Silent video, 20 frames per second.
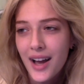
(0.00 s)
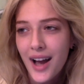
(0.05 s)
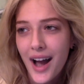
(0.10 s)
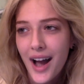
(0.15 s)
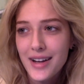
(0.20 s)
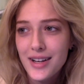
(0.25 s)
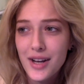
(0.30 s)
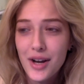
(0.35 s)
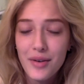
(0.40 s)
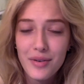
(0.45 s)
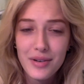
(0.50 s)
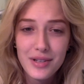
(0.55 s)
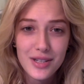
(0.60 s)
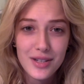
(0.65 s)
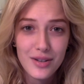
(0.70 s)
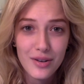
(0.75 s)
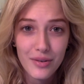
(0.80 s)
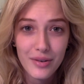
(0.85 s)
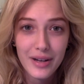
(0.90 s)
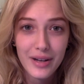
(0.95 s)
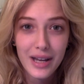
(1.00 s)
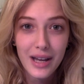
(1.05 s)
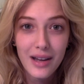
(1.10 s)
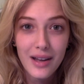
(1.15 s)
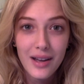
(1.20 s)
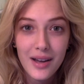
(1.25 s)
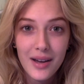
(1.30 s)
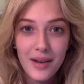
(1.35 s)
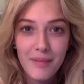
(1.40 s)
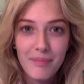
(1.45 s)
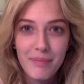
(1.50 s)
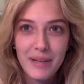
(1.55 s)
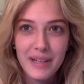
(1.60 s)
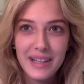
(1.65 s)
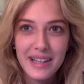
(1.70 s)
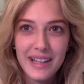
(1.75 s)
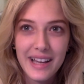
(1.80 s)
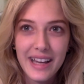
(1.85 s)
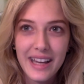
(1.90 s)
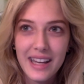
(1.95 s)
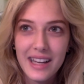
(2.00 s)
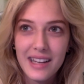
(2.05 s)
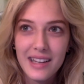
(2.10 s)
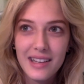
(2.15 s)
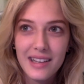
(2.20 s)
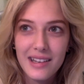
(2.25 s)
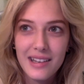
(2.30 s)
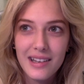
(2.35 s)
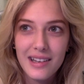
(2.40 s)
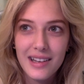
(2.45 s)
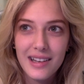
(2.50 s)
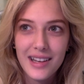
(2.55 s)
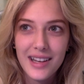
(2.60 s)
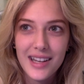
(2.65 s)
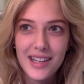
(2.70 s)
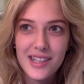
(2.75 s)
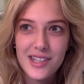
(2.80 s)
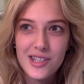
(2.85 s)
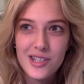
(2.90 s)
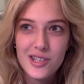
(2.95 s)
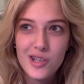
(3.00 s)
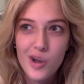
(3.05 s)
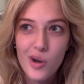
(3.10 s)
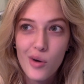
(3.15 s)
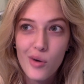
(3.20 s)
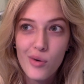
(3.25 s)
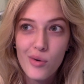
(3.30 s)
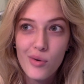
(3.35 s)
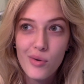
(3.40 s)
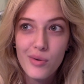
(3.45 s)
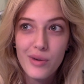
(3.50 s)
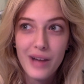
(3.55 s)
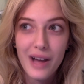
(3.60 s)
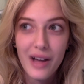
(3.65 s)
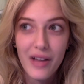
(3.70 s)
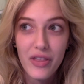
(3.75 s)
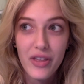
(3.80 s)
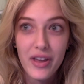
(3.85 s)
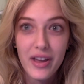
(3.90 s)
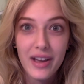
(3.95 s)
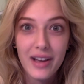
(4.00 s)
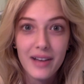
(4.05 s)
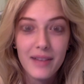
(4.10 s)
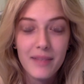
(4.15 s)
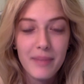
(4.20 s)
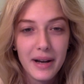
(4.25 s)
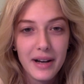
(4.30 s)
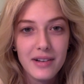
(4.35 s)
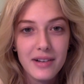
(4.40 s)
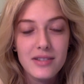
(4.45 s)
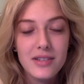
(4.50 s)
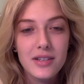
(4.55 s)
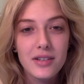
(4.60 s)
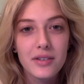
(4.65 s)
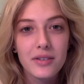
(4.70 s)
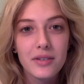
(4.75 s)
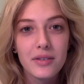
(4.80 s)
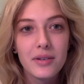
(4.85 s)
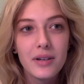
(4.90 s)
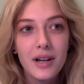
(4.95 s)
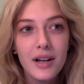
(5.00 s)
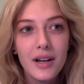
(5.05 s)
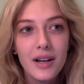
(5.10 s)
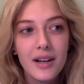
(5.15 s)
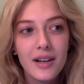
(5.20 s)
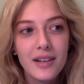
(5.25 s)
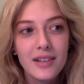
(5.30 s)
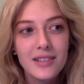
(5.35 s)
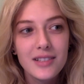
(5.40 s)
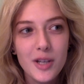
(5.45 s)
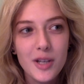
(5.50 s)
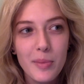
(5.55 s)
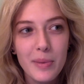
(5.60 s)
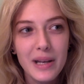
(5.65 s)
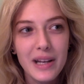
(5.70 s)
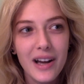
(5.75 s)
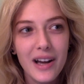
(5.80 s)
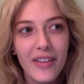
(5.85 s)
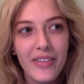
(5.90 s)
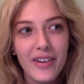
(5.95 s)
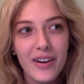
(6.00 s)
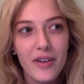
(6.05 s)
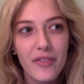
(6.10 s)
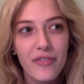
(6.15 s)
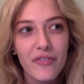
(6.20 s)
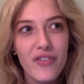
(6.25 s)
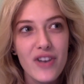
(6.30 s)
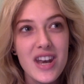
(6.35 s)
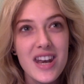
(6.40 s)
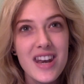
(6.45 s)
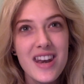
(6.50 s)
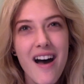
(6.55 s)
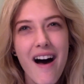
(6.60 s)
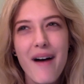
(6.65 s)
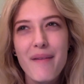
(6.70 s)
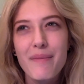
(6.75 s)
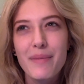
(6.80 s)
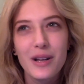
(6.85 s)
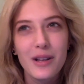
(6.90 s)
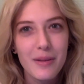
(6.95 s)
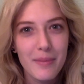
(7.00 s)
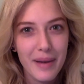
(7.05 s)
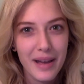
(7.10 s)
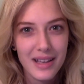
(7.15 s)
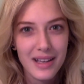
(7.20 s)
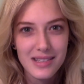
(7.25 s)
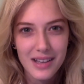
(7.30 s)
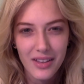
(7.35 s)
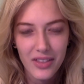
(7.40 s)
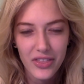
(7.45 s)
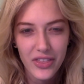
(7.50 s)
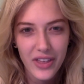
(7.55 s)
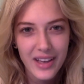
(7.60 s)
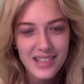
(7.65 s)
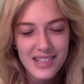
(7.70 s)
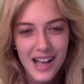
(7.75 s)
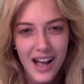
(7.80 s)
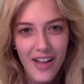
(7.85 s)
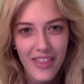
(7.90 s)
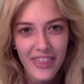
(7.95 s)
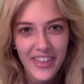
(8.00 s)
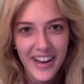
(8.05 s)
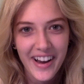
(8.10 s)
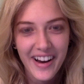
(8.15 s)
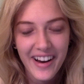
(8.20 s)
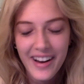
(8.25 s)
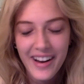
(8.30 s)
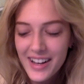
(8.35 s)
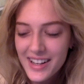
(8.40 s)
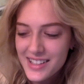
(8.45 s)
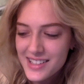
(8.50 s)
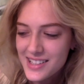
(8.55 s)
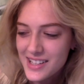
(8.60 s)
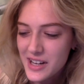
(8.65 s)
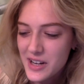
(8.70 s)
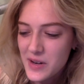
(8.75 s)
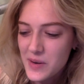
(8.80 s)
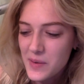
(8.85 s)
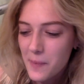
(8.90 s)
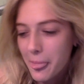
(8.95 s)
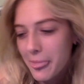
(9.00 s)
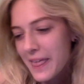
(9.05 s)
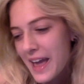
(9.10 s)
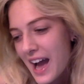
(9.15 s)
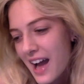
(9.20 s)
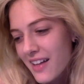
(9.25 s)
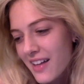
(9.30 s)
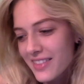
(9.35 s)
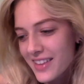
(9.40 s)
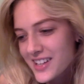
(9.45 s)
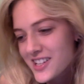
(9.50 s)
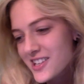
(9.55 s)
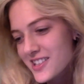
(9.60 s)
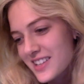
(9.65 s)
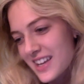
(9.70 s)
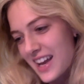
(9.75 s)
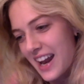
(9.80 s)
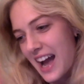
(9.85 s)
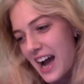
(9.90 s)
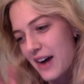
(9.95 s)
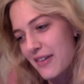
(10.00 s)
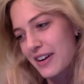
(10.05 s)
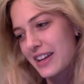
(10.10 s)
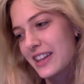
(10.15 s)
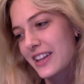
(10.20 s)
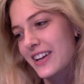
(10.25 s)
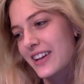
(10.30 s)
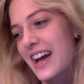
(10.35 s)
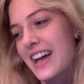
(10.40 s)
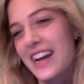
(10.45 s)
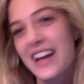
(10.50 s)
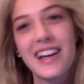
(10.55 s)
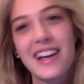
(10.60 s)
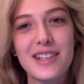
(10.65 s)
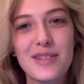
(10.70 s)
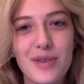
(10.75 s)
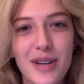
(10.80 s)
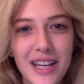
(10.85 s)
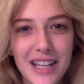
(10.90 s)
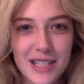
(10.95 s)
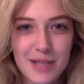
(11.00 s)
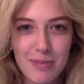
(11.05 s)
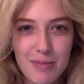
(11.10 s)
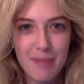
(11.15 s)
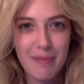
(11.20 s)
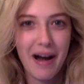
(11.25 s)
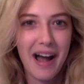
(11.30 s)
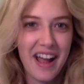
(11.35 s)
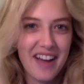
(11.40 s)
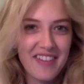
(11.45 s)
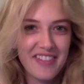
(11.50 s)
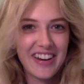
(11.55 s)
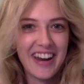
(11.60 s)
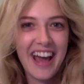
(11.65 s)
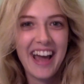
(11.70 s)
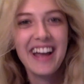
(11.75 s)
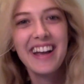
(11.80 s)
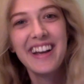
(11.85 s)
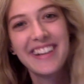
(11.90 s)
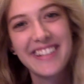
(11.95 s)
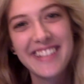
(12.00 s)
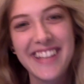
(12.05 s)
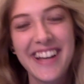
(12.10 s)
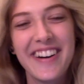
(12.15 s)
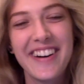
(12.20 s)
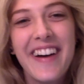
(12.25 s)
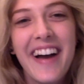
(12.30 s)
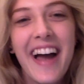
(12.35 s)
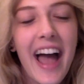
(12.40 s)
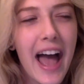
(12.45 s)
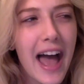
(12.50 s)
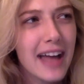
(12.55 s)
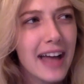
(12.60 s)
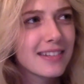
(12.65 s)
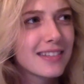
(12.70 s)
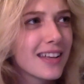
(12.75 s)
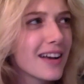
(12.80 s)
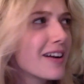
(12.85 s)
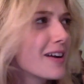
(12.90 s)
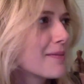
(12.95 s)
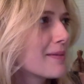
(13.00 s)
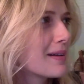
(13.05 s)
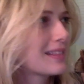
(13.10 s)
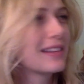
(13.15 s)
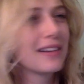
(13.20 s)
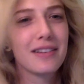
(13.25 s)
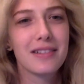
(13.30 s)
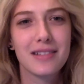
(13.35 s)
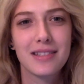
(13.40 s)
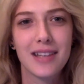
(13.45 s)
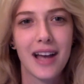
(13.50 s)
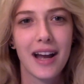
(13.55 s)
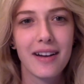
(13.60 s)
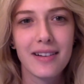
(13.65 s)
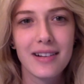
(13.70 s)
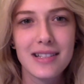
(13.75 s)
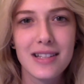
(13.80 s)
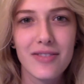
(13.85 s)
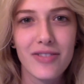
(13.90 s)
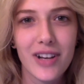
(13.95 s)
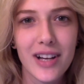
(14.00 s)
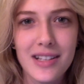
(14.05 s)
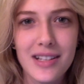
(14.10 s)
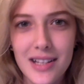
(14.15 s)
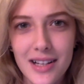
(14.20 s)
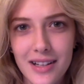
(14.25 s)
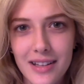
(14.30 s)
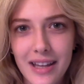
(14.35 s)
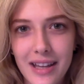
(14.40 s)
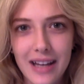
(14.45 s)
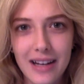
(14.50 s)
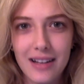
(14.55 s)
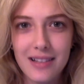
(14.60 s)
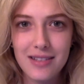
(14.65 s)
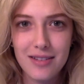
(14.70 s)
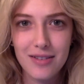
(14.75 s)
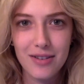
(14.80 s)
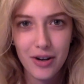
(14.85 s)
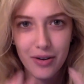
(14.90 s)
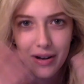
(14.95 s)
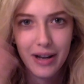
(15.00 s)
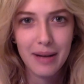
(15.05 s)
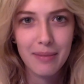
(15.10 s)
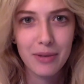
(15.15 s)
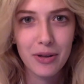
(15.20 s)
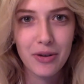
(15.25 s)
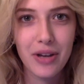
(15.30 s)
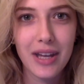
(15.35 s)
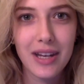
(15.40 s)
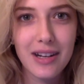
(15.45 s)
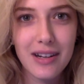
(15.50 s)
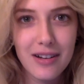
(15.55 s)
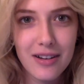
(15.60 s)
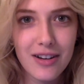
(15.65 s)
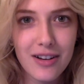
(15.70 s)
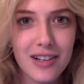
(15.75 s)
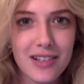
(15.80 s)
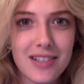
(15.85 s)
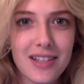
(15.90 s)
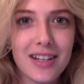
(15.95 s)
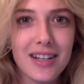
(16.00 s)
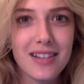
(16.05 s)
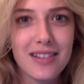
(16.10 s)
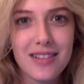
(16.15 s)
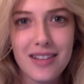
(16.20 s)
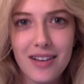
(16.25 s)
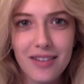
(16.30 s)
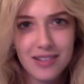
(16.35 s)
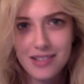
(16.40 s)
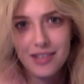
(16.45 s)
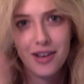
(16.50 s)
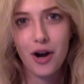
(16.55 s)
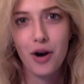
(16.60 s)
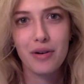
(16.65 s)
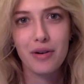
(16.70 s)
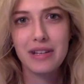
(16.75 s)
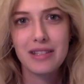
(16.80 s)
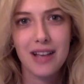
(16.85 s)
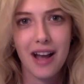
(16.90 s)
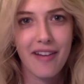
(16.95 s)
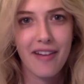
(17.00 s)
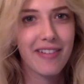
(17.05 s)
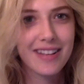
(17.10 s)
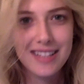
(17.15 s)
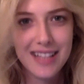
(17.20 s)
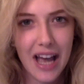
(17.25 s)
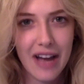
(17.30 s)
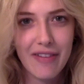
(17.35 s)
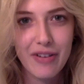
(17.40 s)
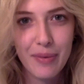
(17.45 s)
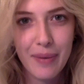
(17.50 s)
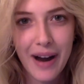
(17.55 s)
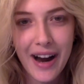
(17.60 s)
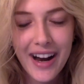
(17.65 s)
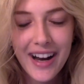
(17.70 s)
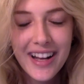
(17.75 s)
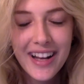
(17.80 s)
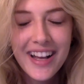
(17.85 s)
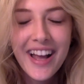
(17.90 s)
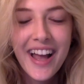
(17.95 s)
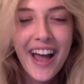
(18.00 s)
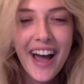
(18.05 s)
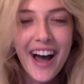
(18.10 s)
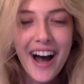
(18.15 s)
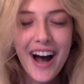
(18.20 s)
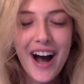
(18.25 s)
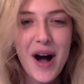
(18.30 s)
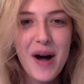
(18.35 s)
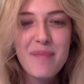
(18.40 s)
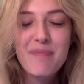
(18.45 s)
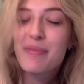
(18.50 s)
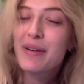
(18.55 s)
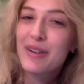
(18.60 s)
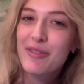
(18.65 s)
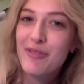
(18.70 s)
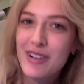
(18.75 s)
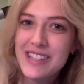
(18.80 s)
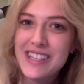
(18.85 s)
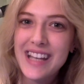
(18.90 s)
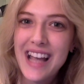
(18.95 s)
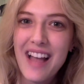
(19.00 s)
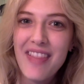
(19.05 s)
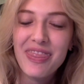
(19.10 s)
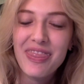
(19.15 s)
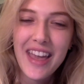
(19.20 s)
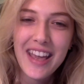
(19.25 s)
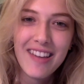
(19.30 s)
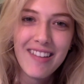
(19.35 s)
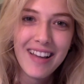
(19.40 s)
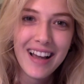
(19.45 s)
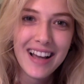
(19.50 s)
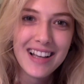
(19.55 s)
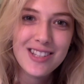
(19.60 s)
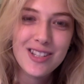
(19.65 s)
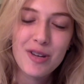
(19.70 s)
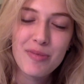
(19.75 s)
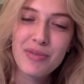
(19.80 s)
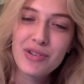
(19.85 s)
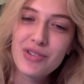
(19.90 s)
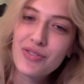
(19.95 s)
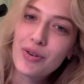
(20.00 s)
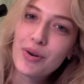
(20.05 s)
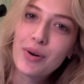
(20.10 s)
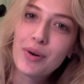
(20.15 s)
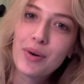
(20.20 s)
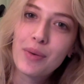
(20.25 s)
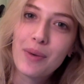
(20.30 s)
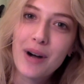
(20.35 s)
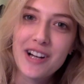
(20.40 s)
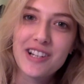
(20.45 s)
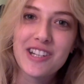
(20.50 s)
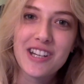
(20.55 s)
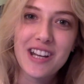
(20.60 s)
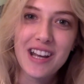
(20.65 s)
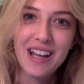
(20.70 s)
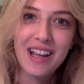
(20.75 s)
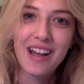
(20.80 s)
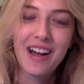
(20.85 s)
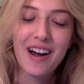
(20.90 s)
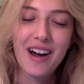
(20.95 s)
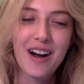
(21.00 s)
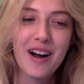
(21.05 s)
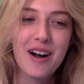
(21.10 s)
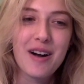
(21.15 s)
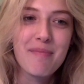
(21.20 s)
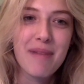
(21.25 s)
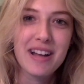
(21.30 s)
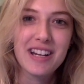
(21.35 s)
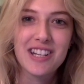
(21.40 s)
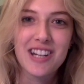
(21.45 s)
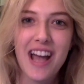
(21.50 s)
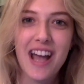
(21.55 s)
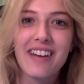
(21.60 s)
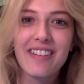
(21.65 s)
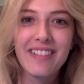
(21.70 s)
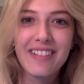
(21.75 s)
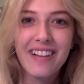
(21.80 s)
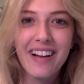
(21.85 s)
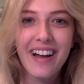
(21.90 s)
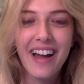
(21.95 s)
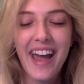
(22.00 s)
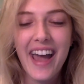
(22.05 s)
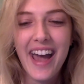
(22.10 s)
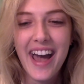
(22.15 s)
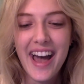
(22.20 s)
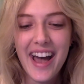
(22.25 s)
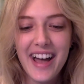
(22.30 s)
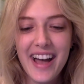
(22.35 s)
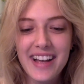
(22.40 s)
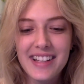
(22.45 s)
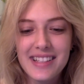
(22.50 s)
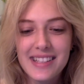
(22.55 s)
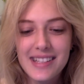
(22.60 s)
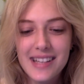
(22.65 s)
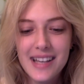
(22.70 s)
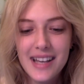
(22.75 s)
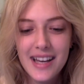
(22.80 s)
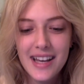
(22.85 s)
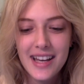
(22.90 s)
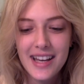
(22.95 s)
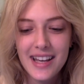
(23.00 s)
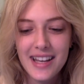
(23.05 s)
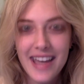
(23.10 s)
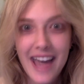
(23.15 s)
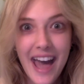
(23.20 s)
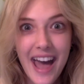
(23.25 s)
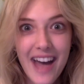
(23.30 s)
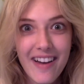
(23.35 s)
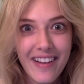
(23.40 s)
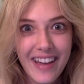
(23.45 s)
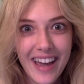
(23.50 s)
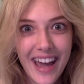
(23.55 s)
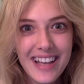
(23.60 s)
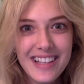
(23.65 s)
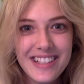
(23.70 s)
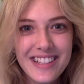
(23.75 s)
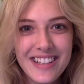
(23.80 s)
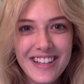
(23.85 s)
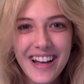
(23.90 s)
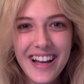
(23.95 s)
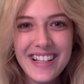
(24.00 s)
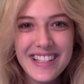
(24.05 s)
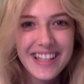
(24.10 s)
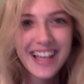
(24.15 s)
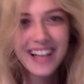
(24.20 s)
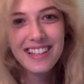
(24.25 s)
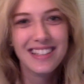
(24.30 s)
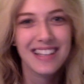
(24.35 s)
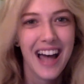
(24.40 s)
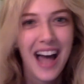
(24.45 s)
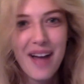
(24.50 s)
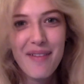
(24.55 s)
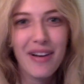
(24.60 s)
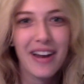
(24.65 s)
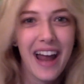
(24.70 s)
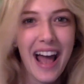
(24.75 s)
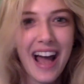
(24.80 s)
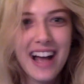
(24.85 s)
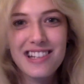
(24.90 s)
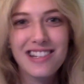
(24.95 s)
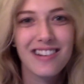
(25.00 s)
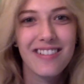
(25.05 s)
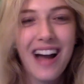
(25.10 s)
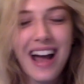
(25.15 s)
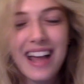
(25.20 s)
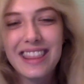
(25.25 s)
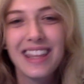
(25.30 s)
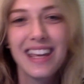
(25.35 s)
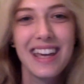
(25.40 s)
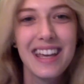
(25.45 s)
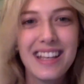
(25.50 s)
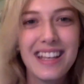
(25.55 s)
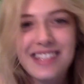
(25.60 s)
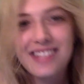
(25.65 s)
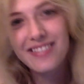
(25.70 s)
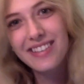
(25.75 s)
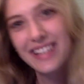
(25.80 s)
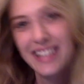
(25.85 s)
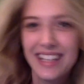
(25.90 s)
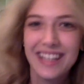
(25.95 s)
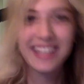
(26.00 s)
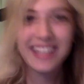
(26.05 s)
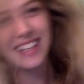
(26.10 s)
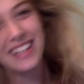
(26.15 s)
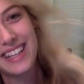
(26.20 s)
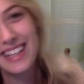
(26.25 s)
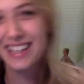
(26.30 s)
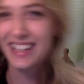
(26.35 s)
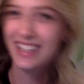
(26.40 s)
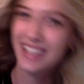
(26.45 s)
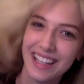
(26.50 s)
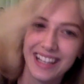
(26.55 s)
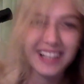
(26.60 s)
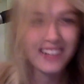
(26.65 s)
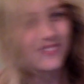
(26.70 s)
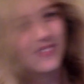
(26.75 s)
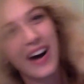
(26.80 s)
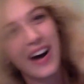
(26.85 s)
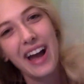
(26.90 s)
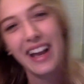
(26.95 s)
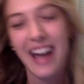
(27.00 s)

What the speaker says: I know it's annoying, but like it's so nothing compared to so many other phenomenal, amazing things out there. So yeah, that's just kind of how I look at it. It's what gets me by every day. So, and sorry about the sirens if you guys hear that. As you know, I am located in New York City, so there's always sirens everywhere. But once again, thank you guys so much for watching my channel. And yeah, okay, see you guys next time on Astro Athens. Whee! Bye,